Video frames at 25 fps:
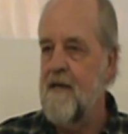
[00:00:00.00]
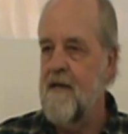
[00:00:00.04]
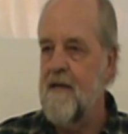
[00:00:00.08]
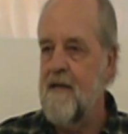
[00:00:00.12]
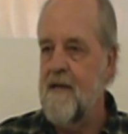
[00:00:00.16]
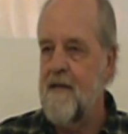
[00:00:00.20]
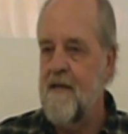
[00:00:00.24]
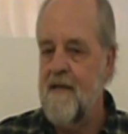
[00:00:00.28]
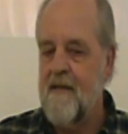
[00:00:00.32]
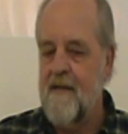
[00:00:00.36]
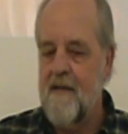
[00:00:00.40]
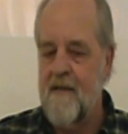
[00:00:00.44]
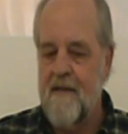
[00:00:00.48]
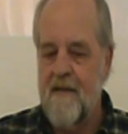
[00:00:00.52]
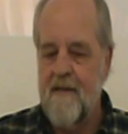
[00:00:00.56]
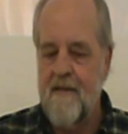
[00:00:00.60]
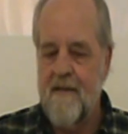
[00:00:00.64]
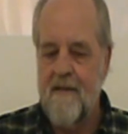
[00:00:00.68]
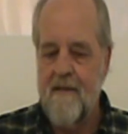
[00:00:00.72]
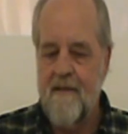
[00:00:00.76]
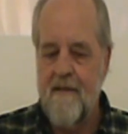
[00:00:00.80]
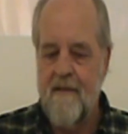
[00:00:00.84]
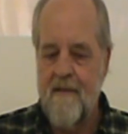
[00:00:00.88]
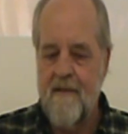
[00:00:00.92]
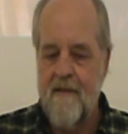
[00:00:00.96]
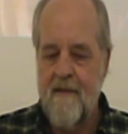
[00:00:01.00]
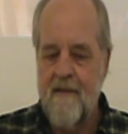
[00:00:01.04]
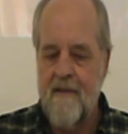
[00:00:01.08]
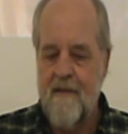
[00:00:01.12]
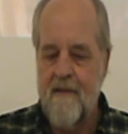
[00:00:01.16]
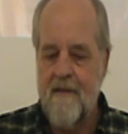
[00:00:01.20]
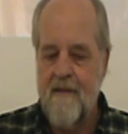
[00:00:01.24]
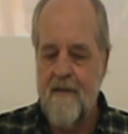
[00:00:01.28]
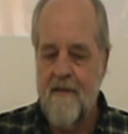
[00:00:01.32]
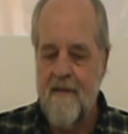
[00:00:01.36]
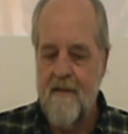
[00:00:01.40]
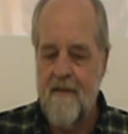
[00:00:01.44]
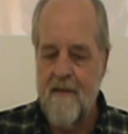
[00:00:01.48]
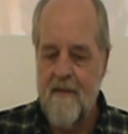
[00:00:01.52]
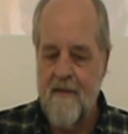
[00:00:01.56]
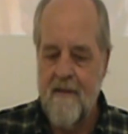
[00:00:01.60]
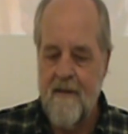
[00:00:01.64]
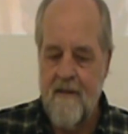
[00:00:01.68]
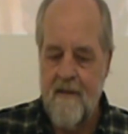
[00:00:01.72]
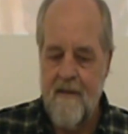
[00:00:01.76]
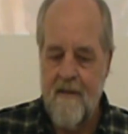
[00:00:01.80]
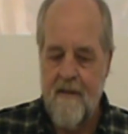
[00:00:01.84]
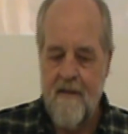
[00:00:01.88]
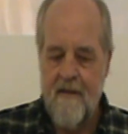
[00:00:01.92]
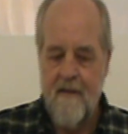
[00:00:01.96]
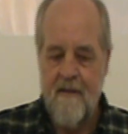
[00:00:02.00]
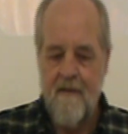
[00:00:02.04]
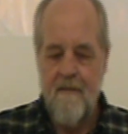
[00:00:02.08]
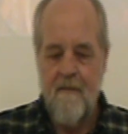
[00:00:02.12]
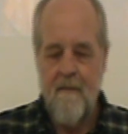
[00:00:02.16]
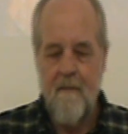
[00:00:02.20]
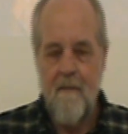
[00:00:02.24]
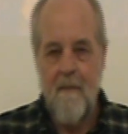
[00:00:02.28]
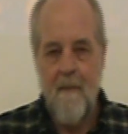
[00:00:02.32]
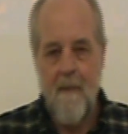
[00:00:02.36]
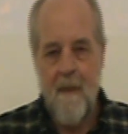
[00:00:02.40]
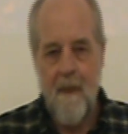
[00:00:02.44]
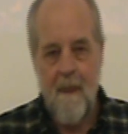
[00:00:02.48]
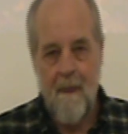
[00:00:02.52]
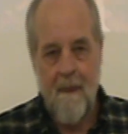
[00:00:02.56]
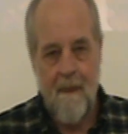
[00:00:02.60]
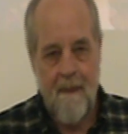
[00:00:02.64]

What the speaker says: (silence)